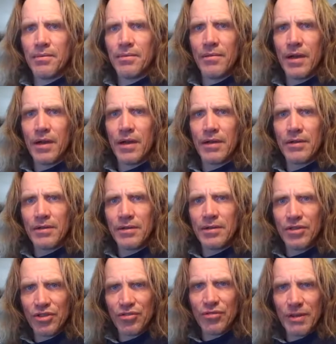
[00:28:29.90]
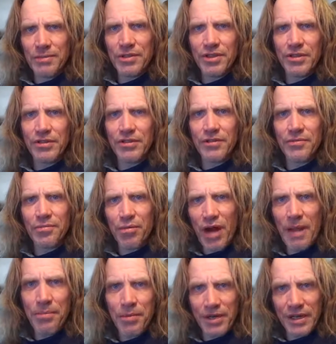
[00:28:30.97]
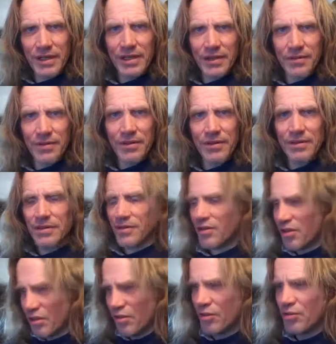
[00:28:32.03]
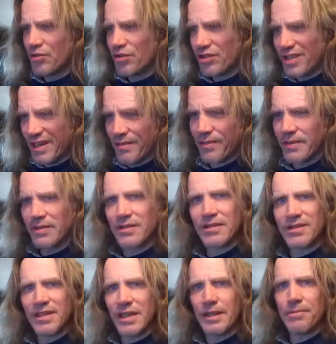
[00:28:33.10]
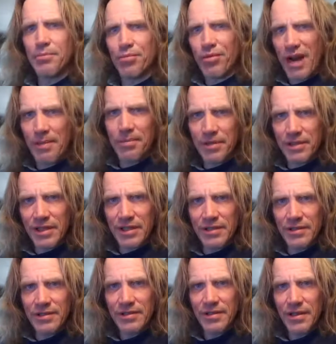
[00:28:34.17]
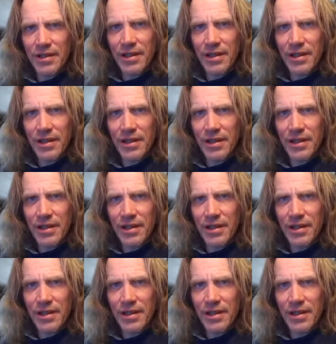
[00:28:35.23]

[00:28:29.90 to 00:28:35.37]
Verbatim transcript: uh, descriptions of property differences, huge differences in properties.